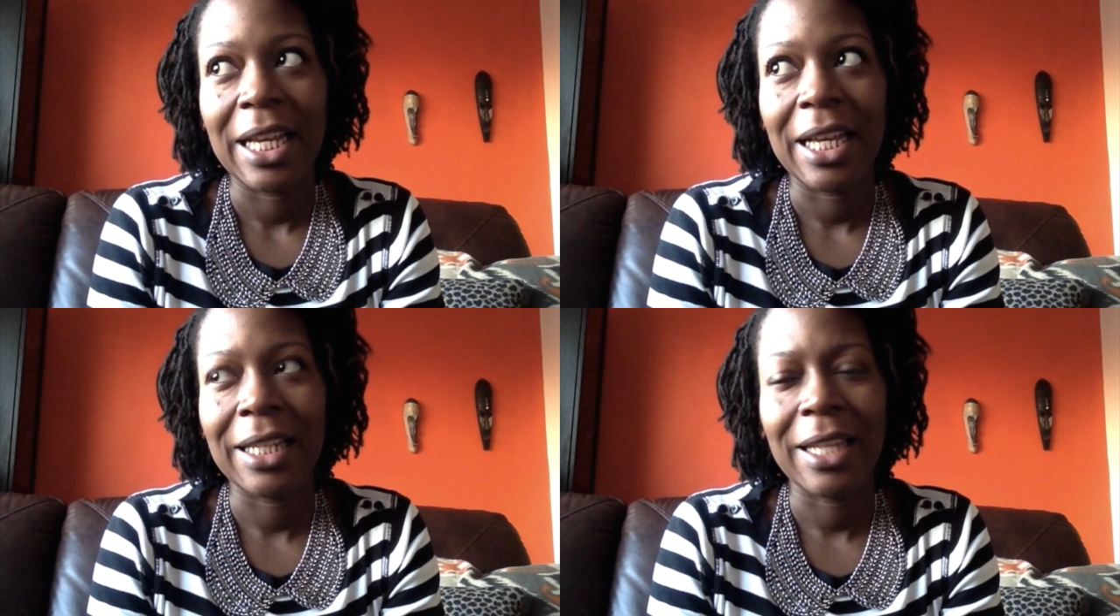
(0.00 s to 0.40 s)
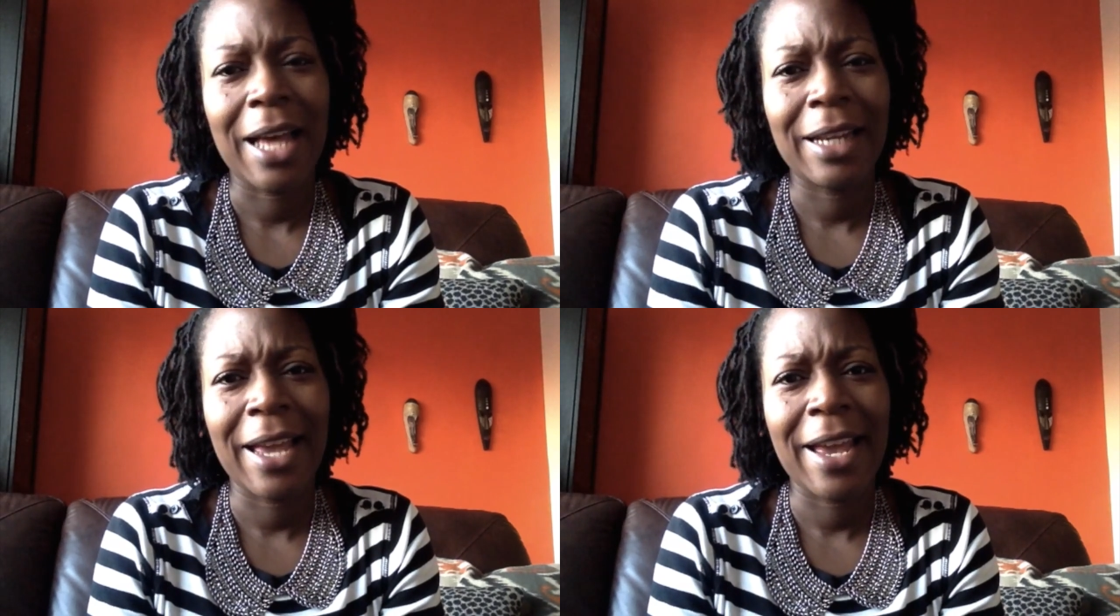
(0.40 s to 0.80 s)
a
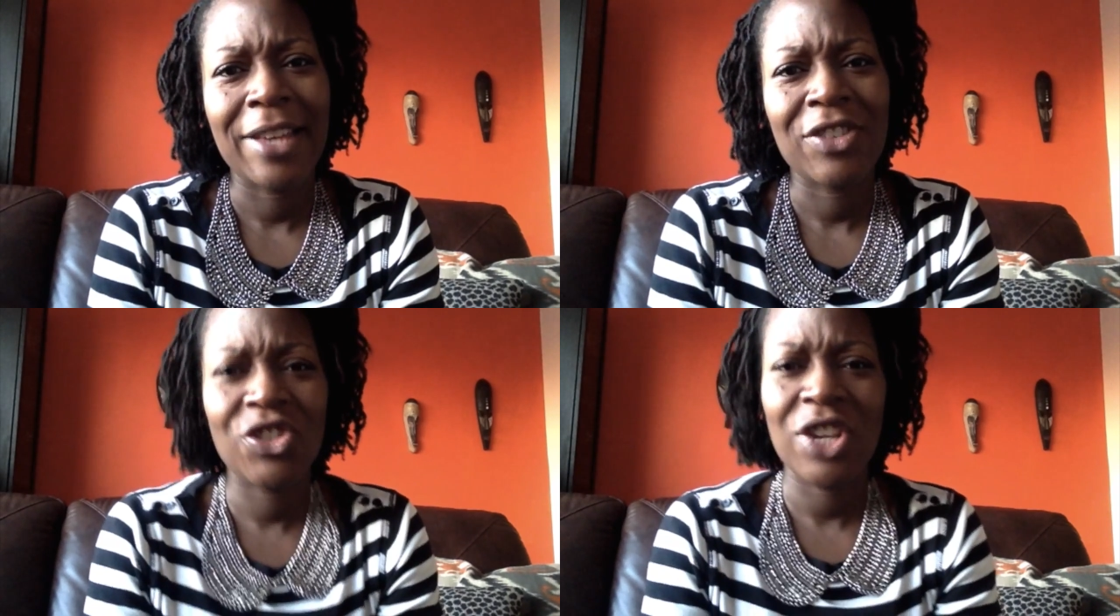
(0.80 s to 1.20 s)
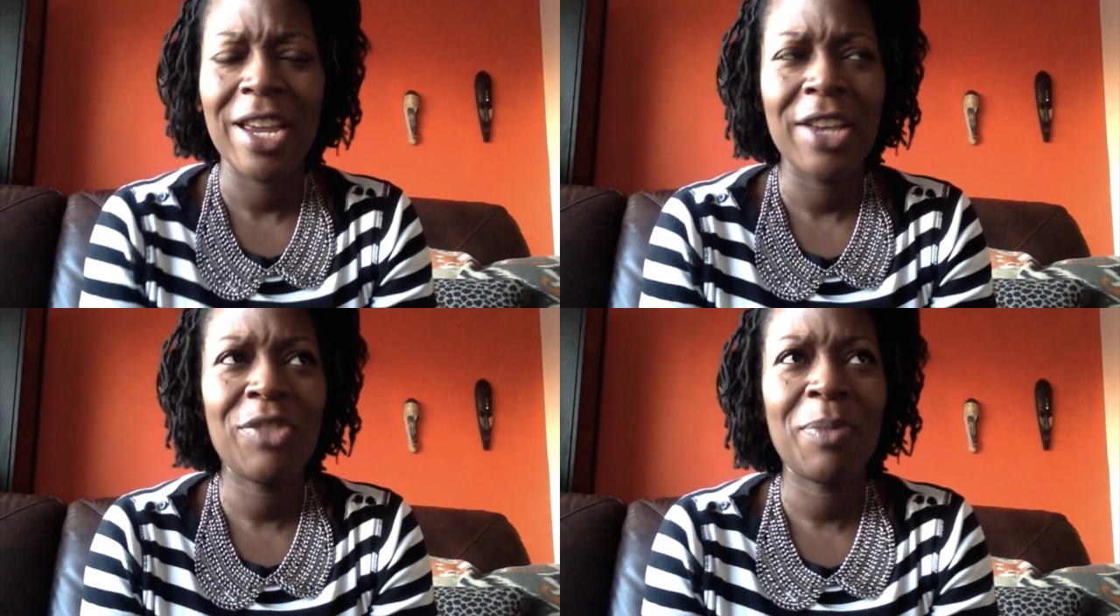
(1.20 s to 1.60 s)
lot has
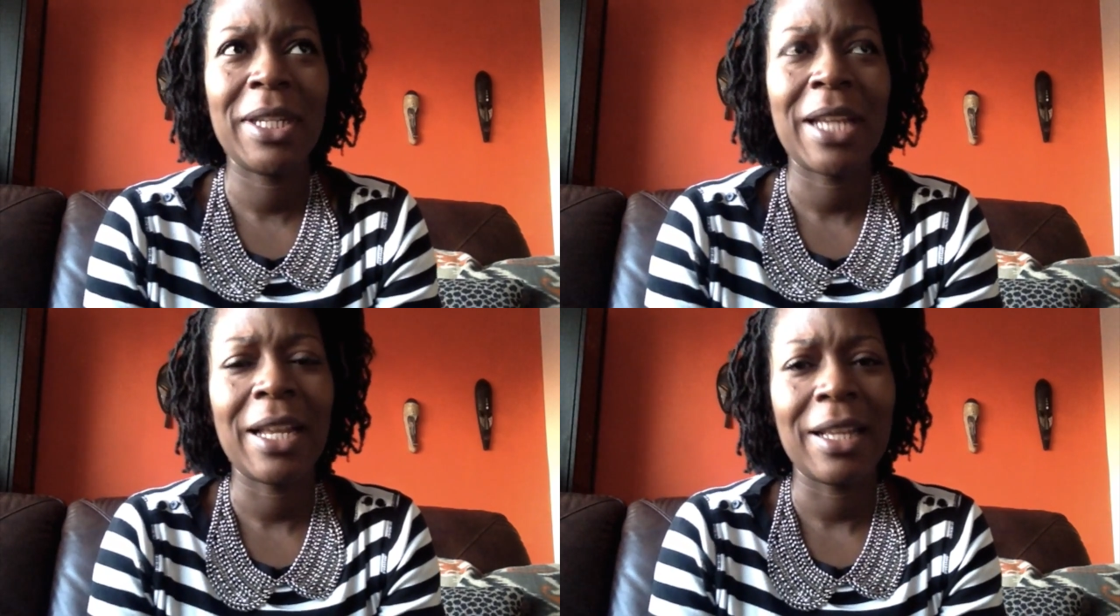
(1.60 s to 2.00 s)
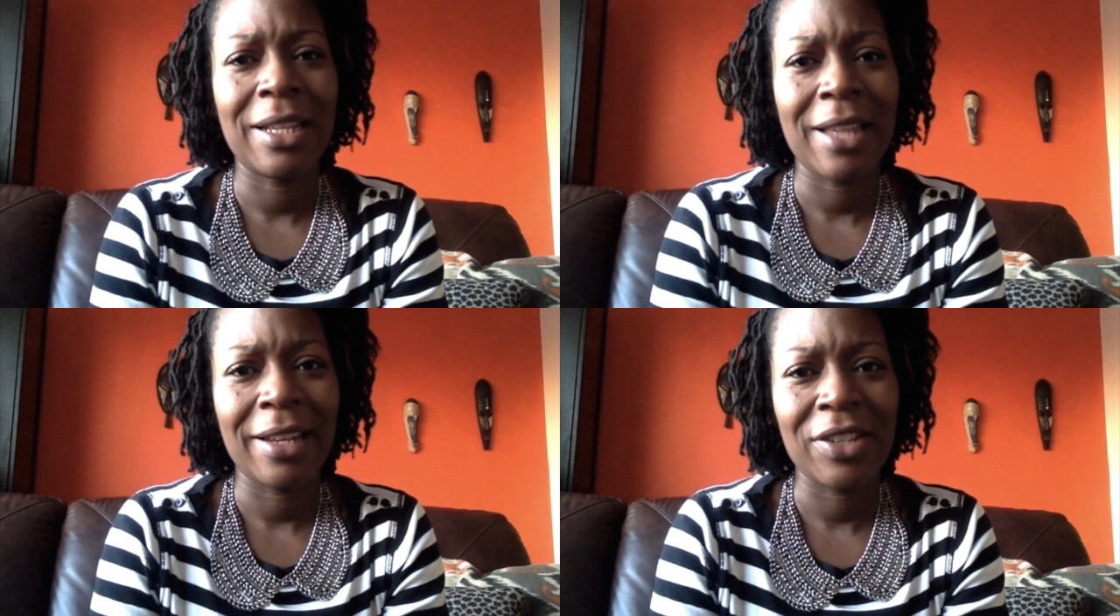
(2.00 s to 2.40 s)
changed, but not a
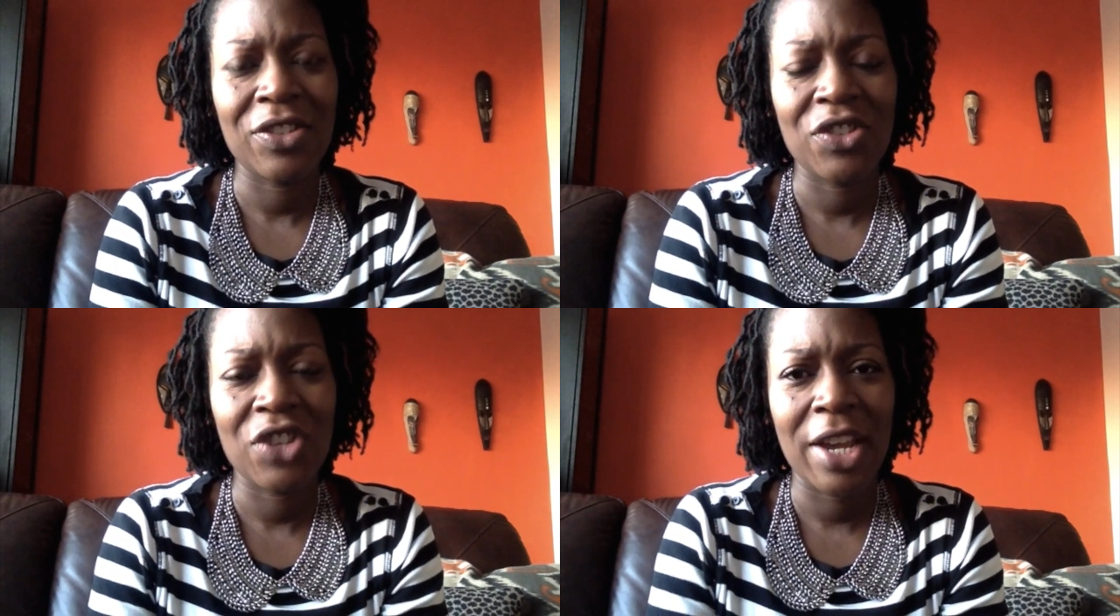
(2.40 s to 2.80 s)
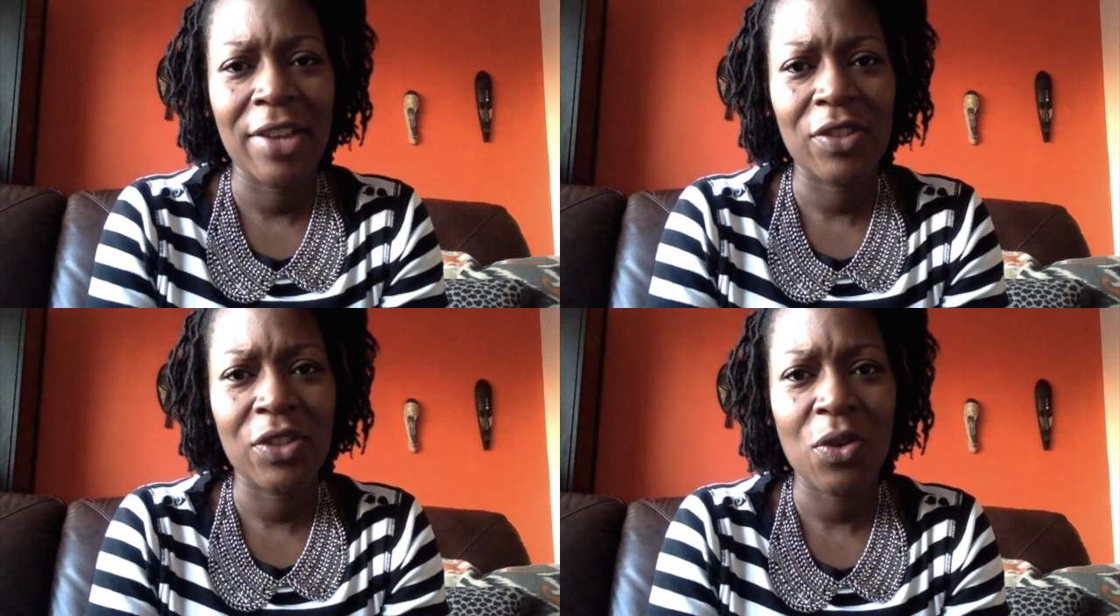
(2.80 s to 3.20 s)
lot has
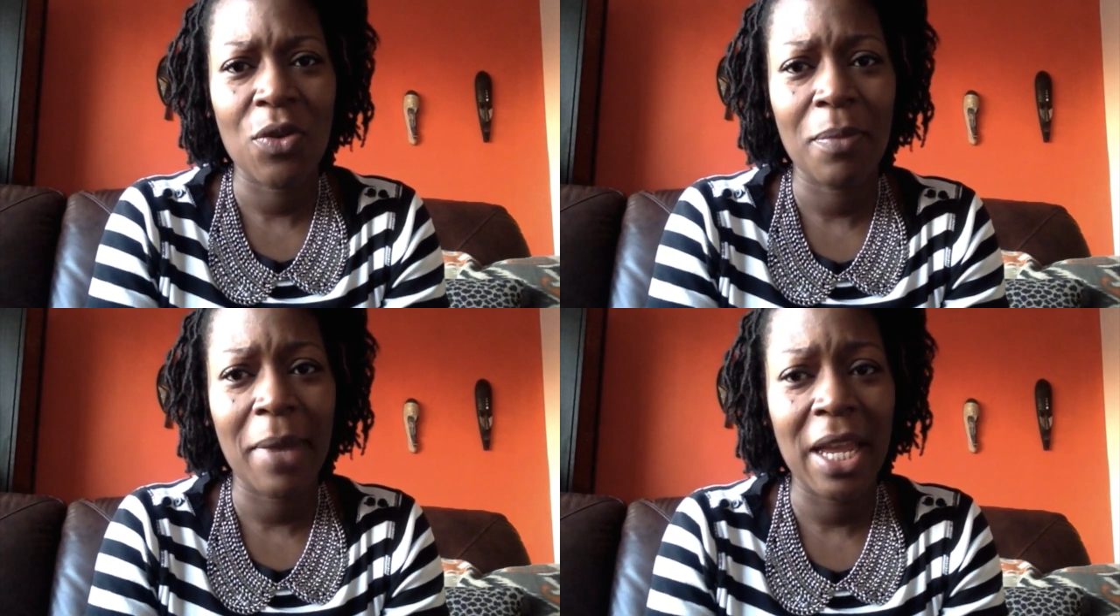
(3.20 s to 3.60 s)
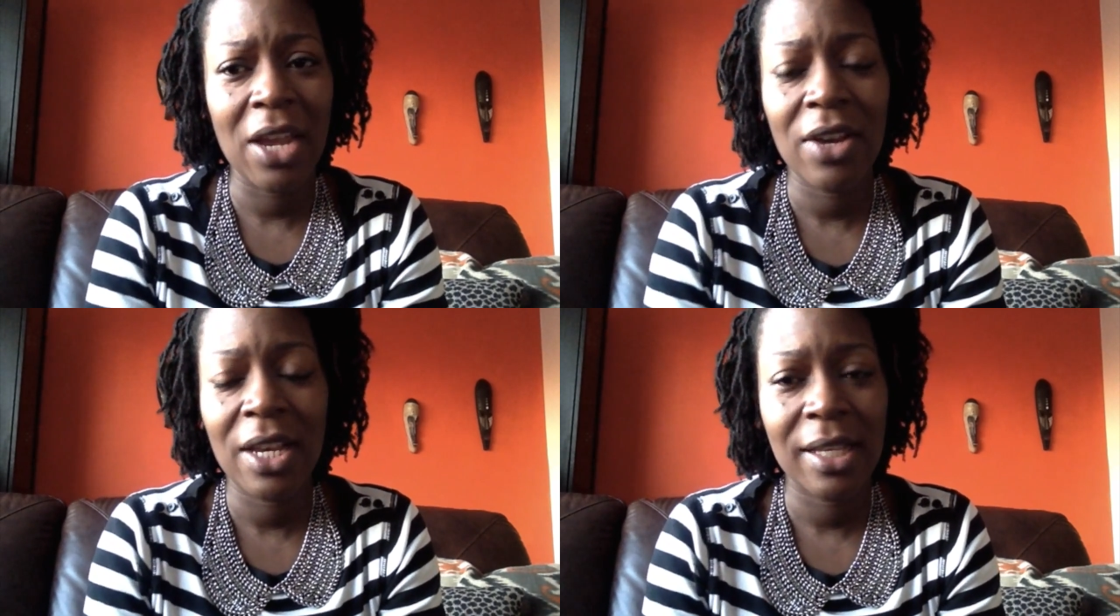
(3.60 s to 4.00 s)
changed. So my
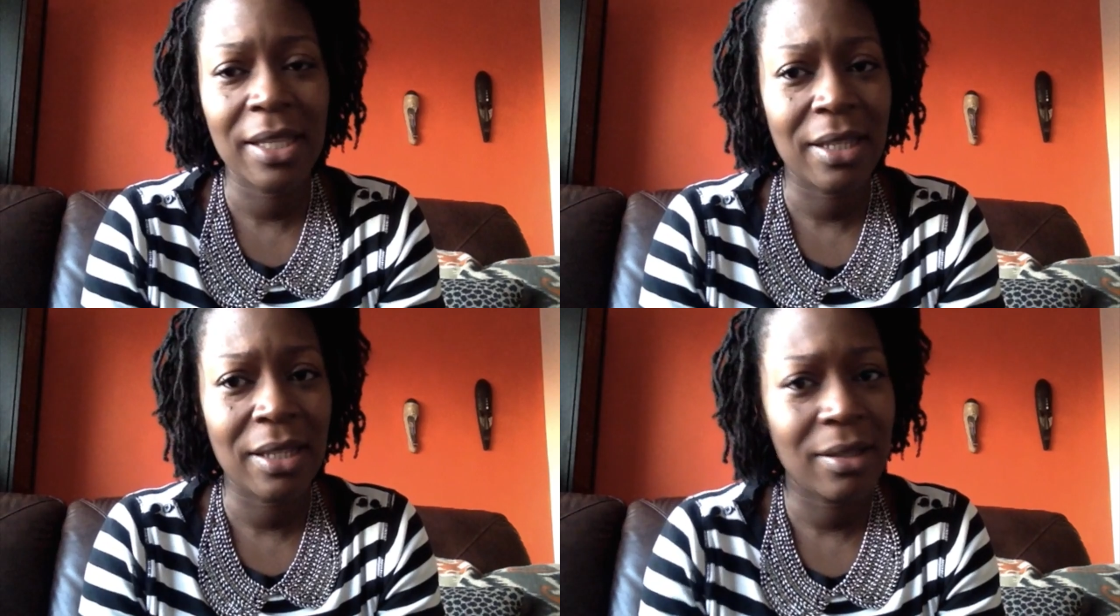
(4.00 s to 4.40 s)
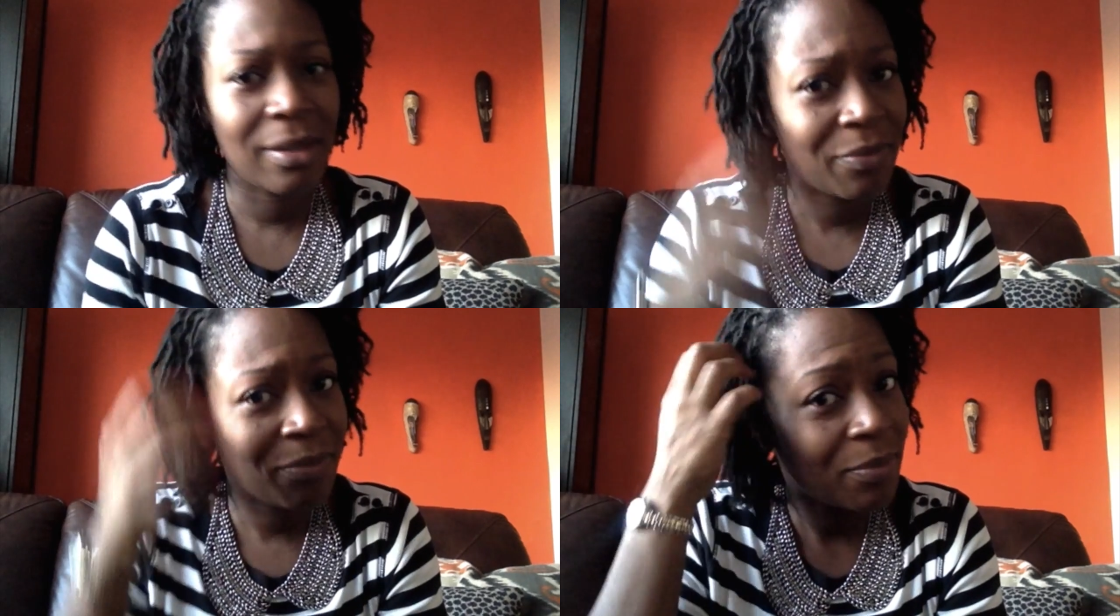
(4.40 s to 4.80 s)
hair is
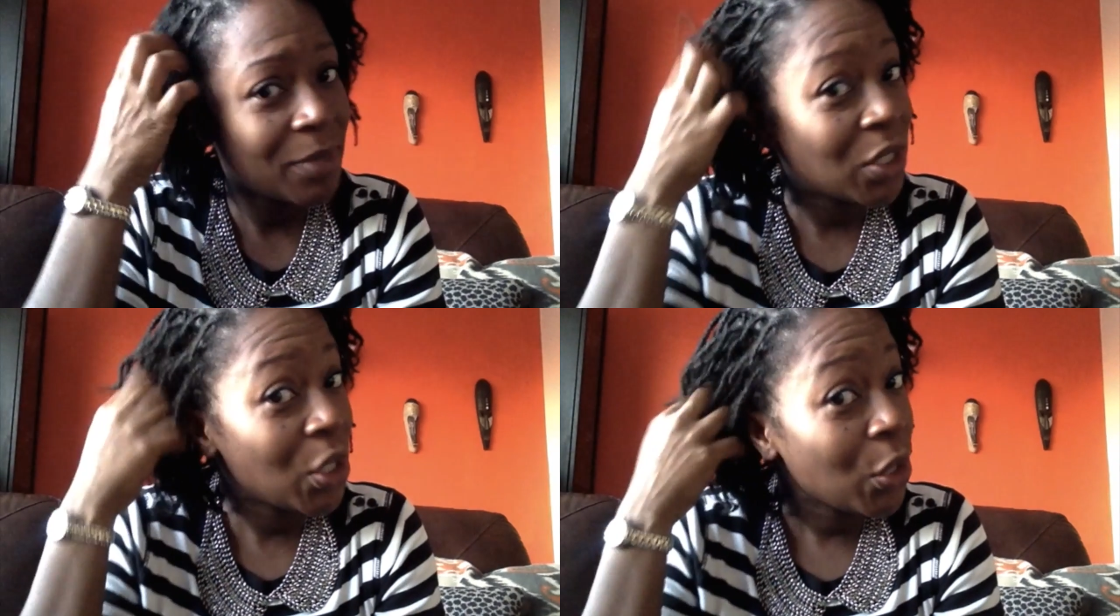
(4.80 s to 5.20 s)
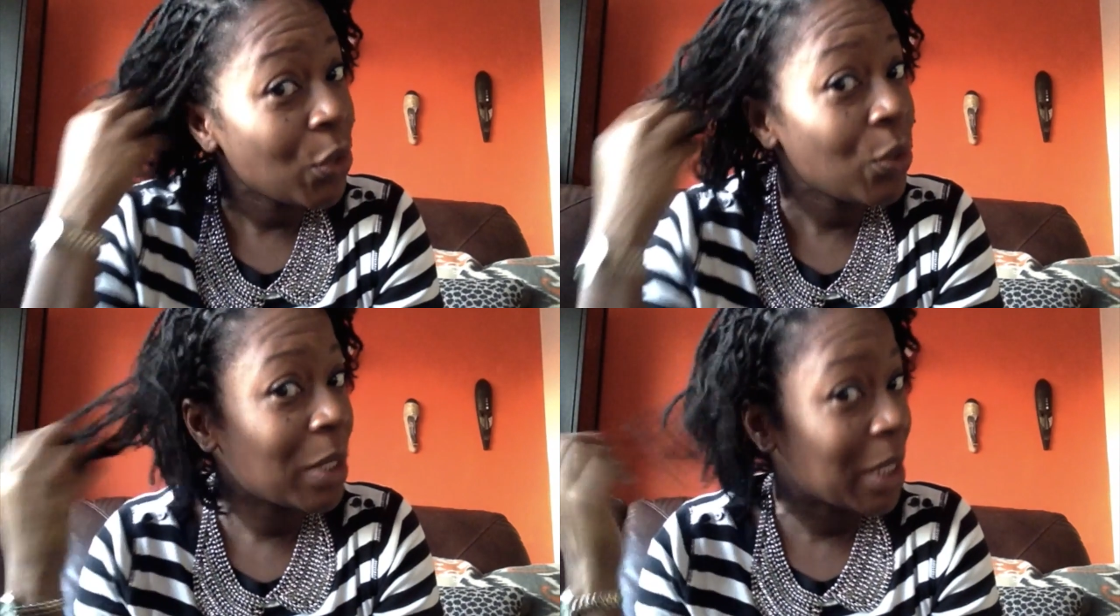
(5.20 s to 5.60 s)

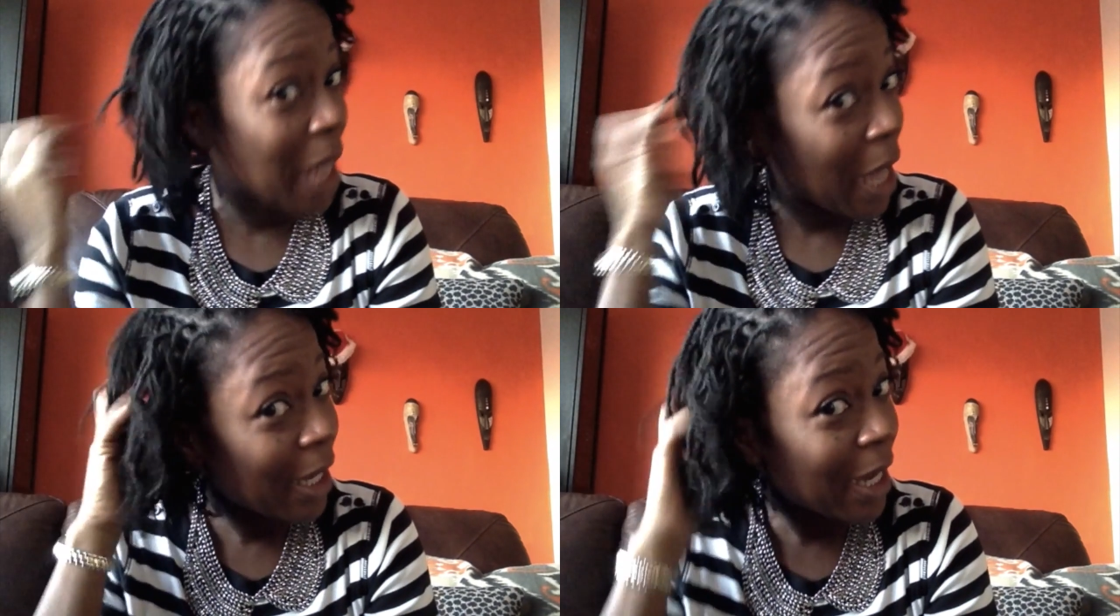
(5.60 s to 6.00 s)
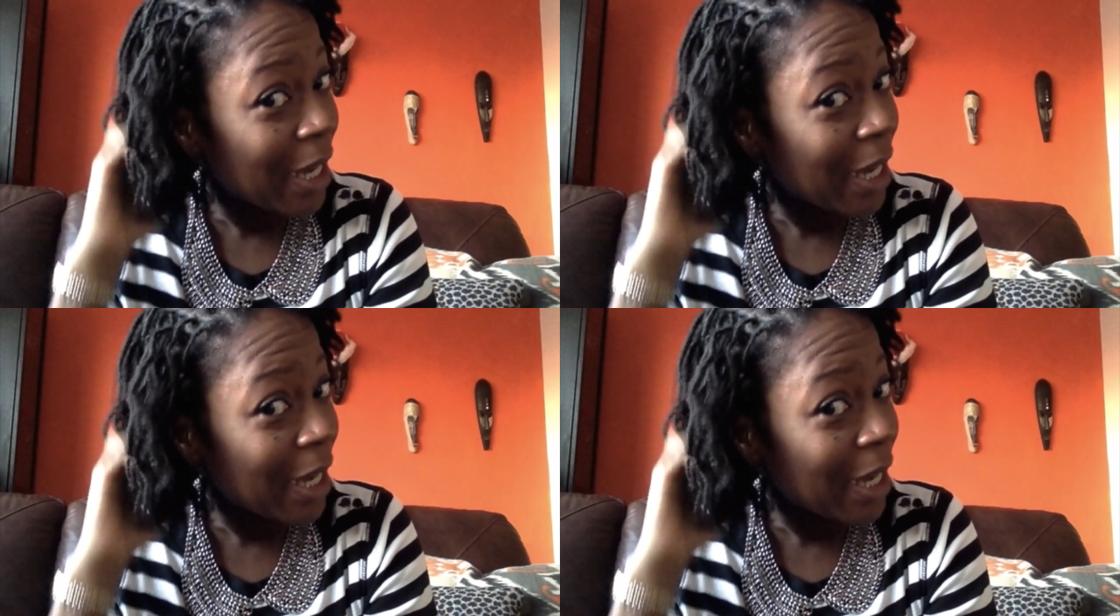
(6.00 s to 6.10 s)
still locking.